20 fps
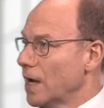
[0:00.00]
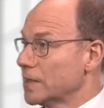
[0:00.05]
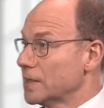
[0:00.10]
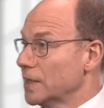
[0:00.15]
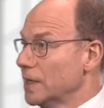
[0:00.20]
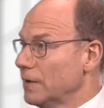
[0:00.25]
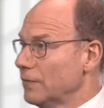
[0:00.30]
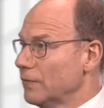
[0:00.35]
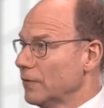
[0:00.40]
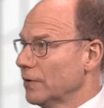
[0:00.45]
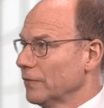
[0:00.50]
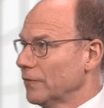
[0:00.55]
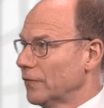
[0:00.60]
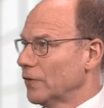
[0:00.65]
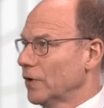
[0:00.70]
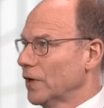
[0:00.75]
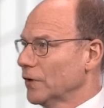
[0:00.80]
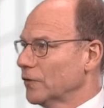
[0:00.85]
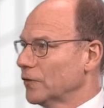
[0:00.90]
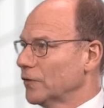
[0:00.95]
delivering
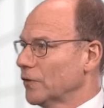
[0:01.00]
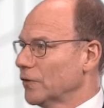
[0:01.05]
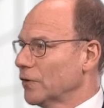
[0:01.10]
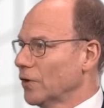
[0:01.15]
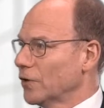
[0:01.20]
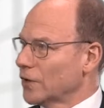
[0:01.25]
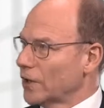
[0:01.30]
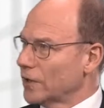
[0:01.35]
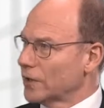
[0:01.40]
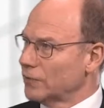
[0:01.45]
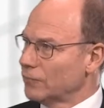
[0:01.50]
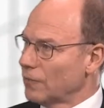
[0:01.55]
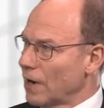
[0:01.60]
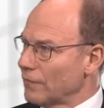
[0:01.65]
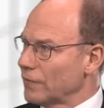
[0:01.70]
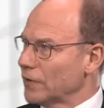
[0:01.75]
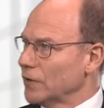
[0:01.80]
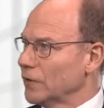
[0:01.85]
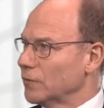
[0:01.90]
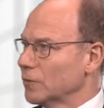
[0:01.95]
for us not only
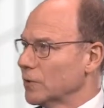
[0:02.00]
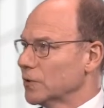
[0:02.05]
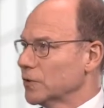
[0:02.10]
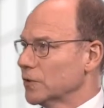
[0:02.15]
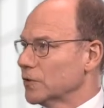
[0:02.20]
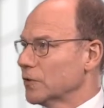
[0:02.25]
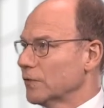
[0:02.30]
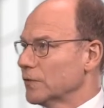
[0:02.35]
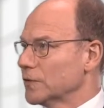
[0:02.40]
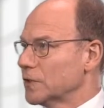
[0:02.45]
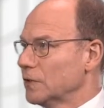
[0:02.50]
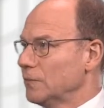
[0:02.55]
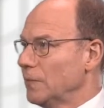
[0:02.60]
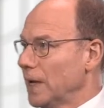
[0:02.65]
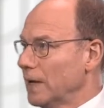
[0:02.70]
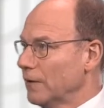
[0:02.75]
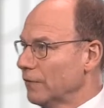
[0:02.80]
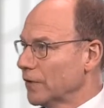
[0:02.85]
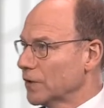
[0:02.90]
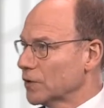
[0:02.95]
revenues, which is obviously
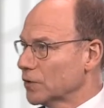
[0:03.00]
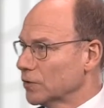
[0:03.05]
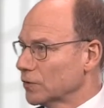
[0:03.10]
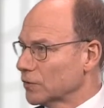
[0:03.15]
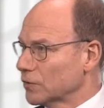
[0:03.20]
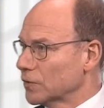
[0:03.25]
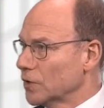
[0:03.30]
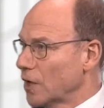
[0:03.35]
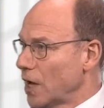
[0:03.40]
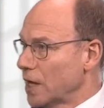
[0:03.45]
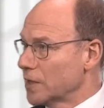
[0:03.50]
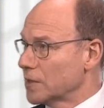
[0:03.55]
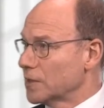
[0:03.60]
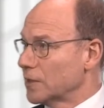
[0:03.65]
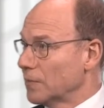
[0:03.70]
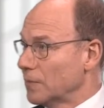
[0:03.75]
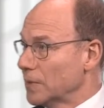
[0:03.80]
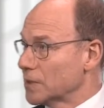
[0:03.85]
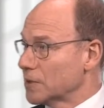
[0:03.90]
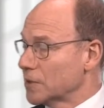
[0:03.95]
beneficial to
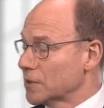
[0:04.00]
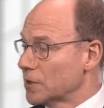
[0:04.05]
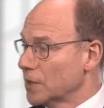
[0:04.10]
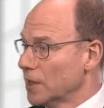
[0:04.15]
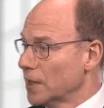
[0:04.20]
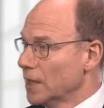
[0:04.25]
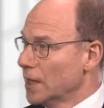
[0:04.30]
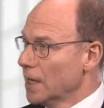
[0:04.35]
the business,